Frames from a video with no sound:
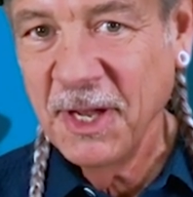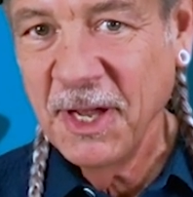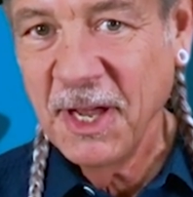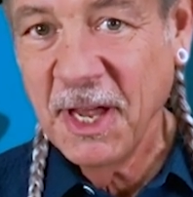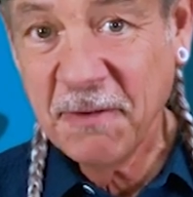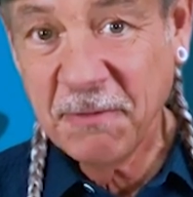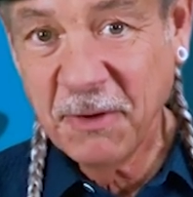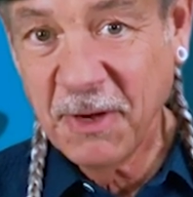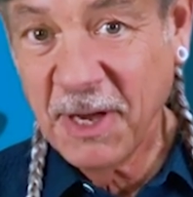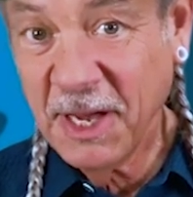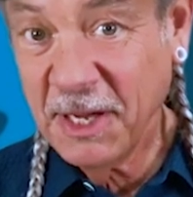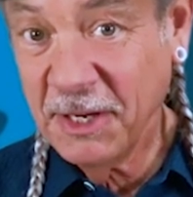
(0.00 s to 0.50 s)

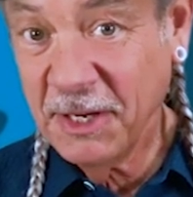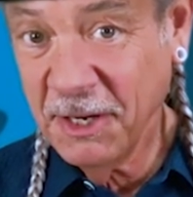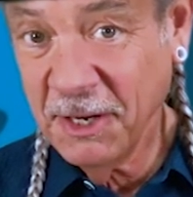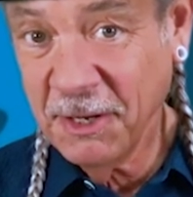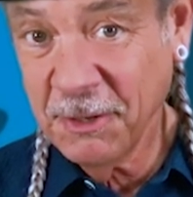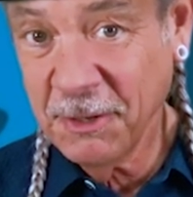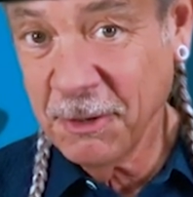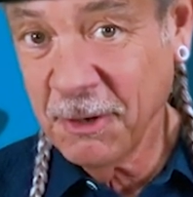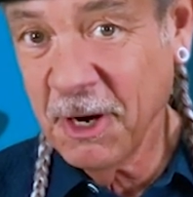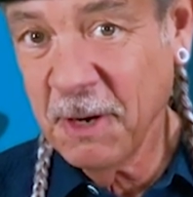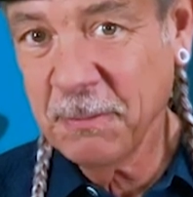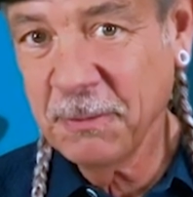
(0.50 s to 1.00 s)
Have you had
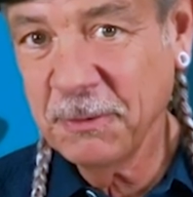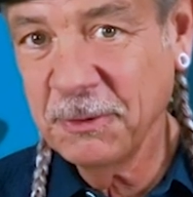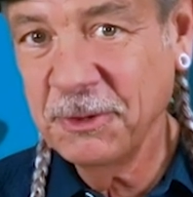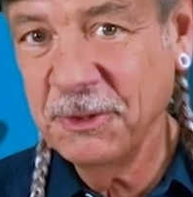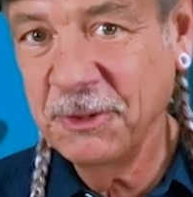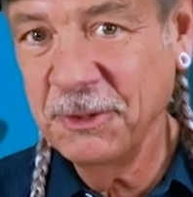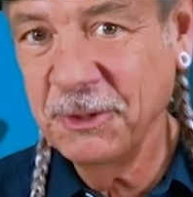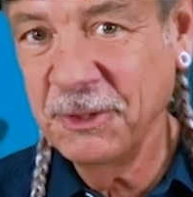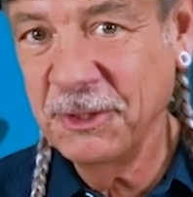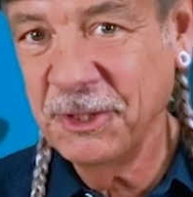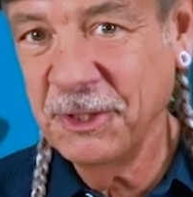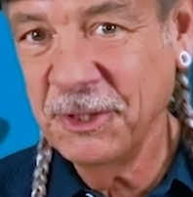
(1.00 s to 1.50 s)
other
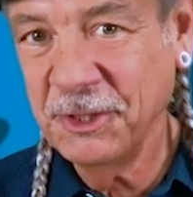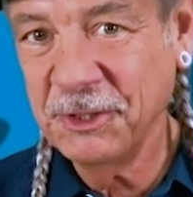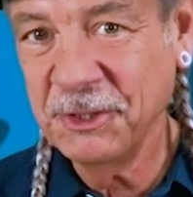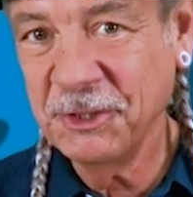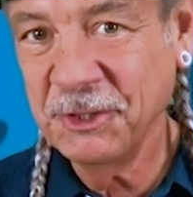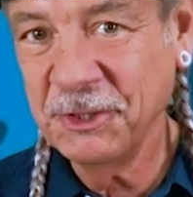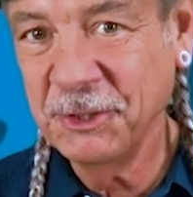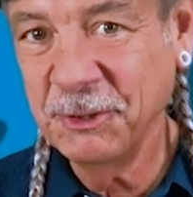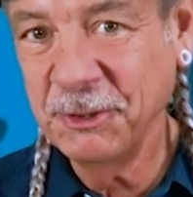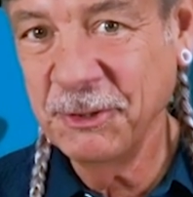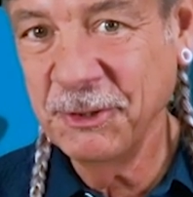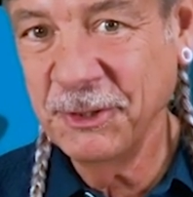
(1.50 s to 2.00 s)
opportunities
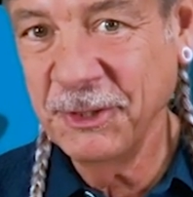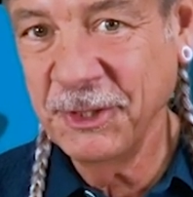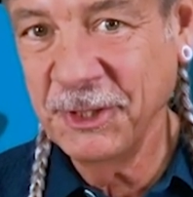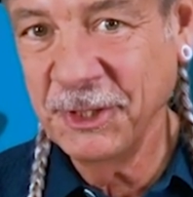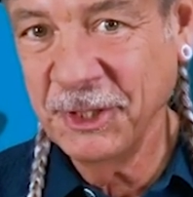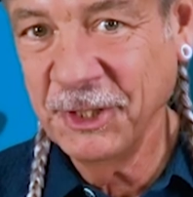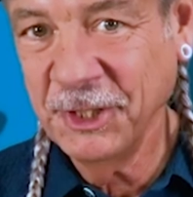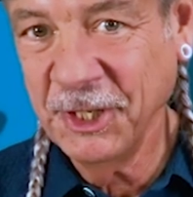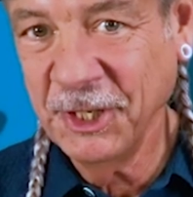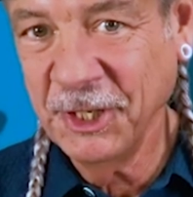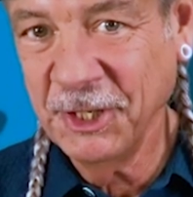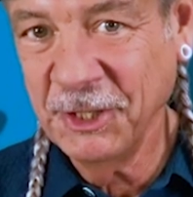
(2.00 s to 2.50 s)
to
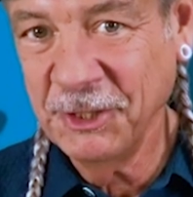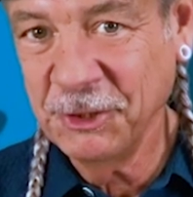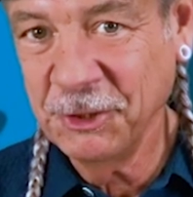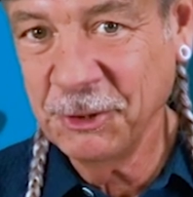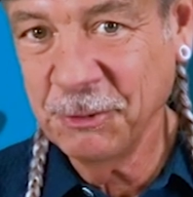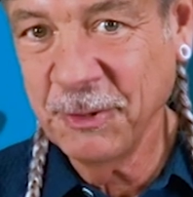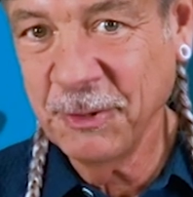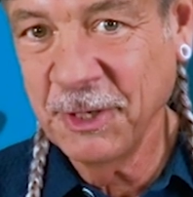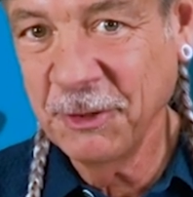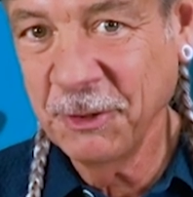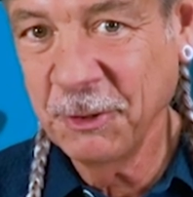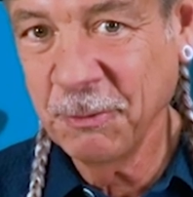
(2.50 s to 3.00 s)
engage
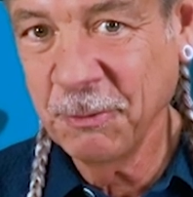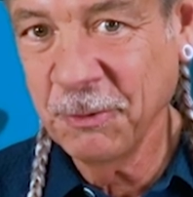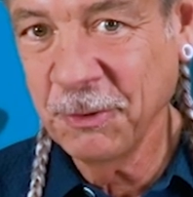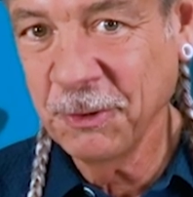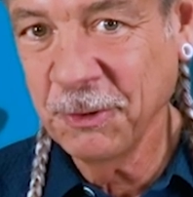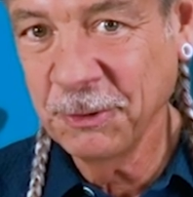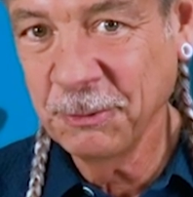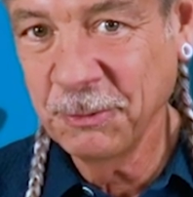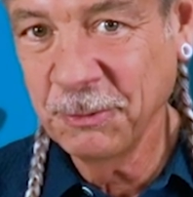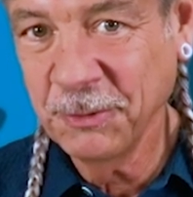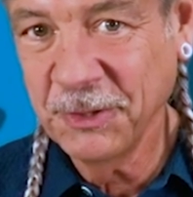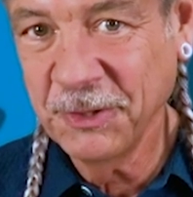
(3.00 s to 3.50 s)
around the
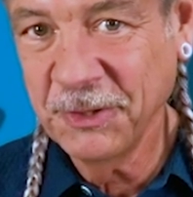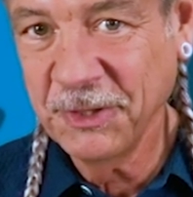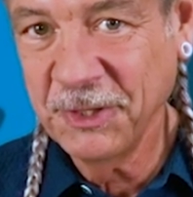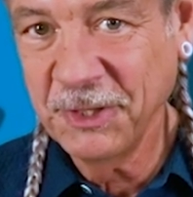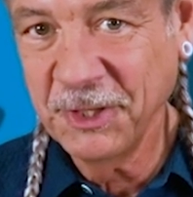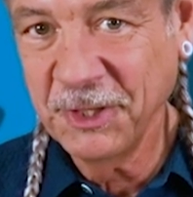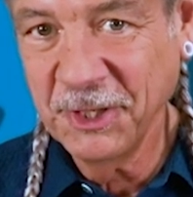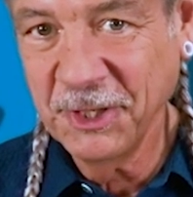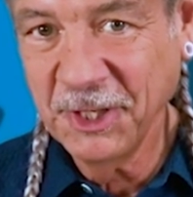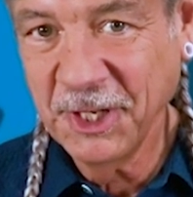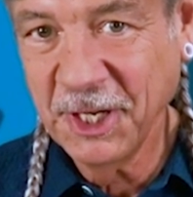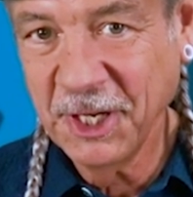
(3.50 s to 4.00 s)
world with
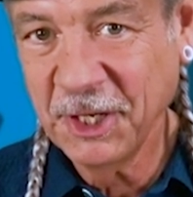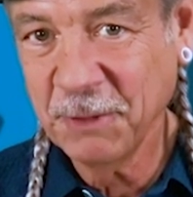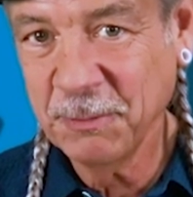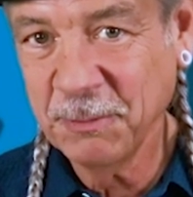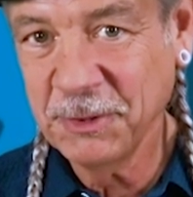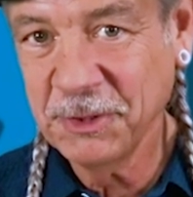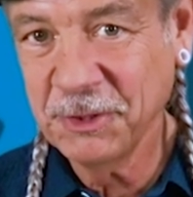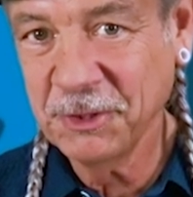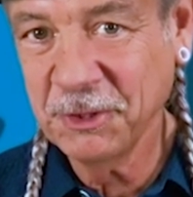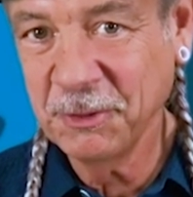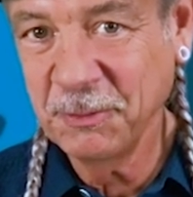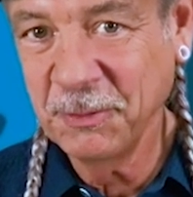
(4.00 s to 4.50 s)
the
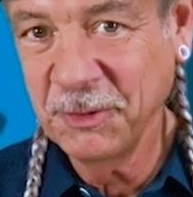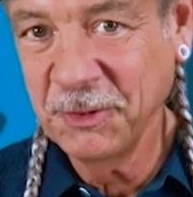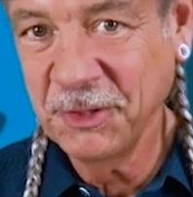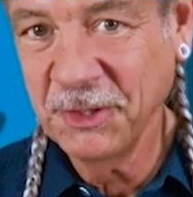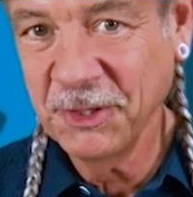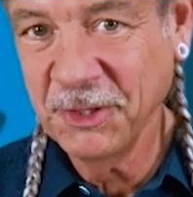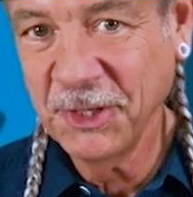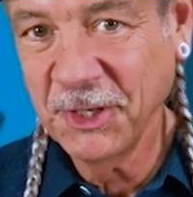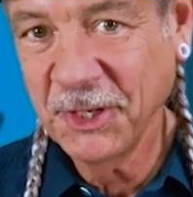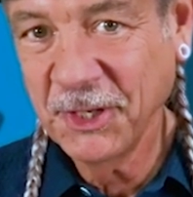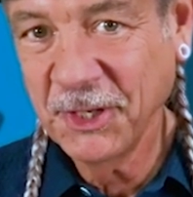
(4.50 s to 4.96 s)
cannabis community?